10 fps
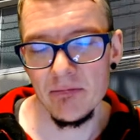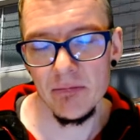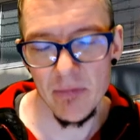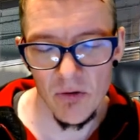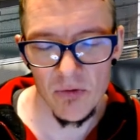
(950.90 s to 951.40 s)

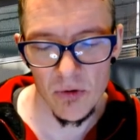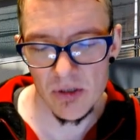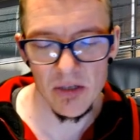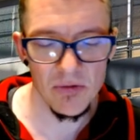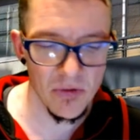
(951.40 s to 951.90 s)
Of course,
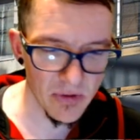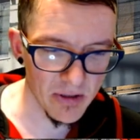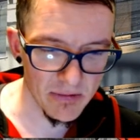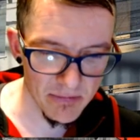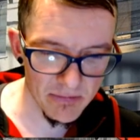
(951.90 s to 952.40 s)
if
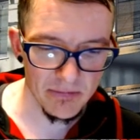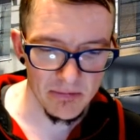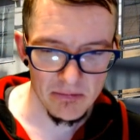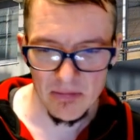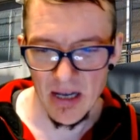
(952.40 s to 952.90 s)
you
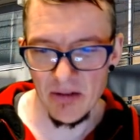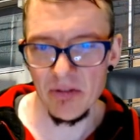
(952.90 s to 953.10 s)
have